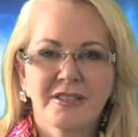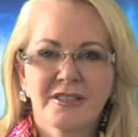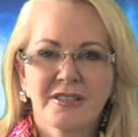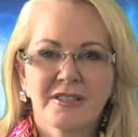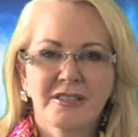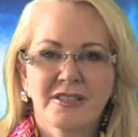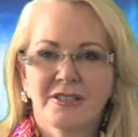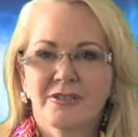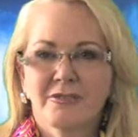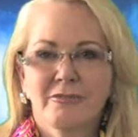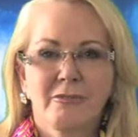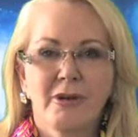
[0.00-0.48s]

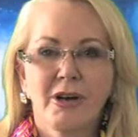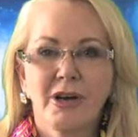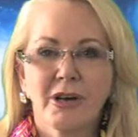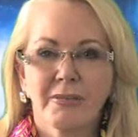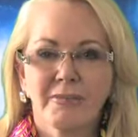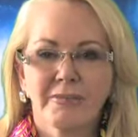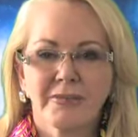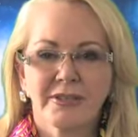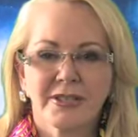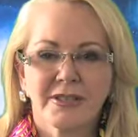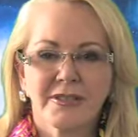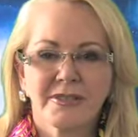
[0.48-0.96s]

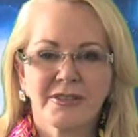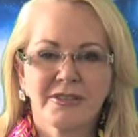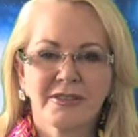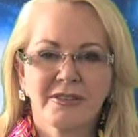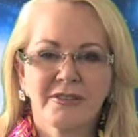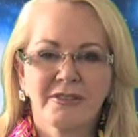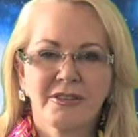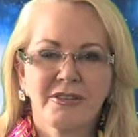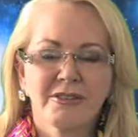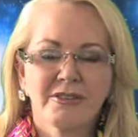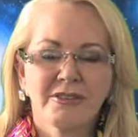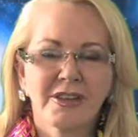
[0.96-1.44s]
swamped so
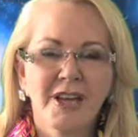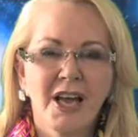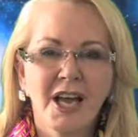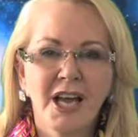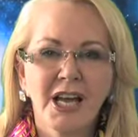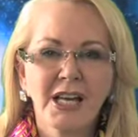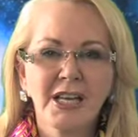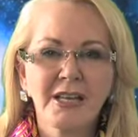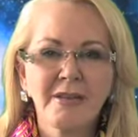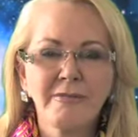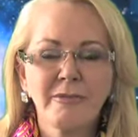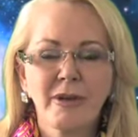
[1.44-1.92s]
your
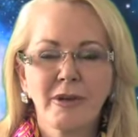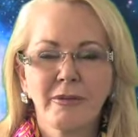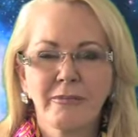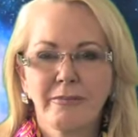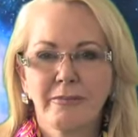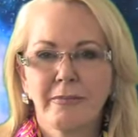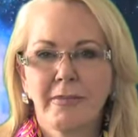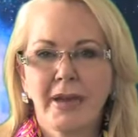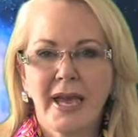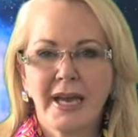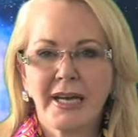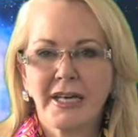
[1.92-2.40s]
time
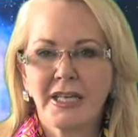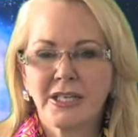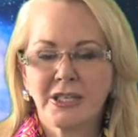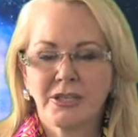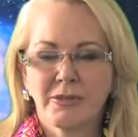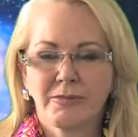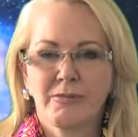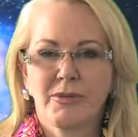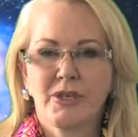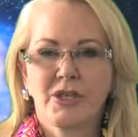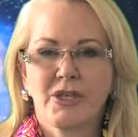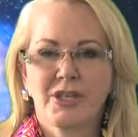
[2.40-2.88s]

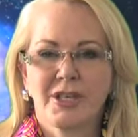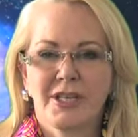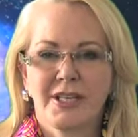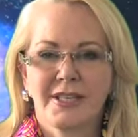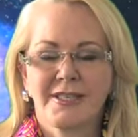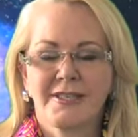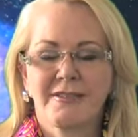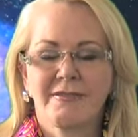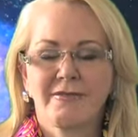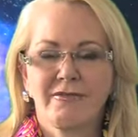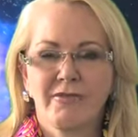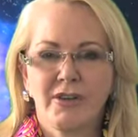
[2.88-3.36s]
management
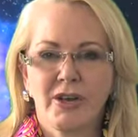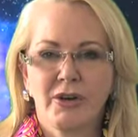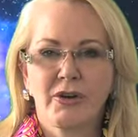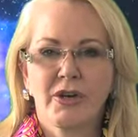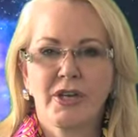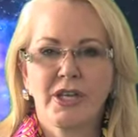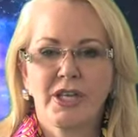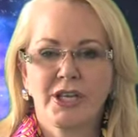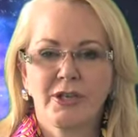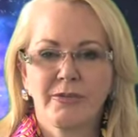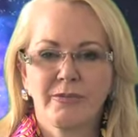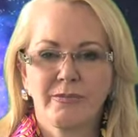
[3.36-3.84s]
is
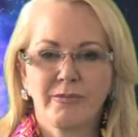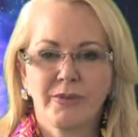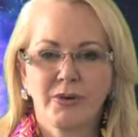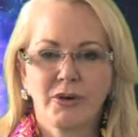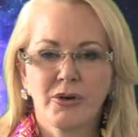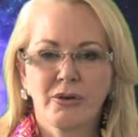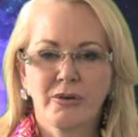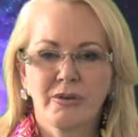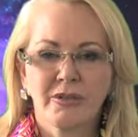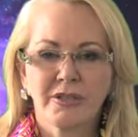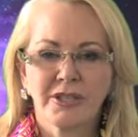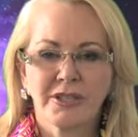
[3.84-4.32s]
very
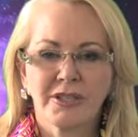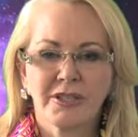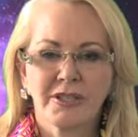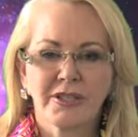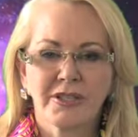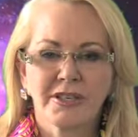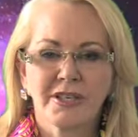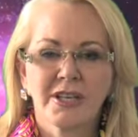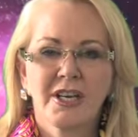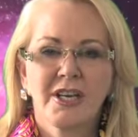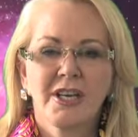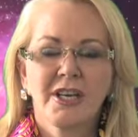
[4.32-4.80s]

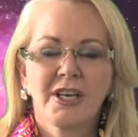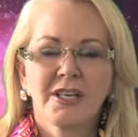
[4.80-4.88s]
important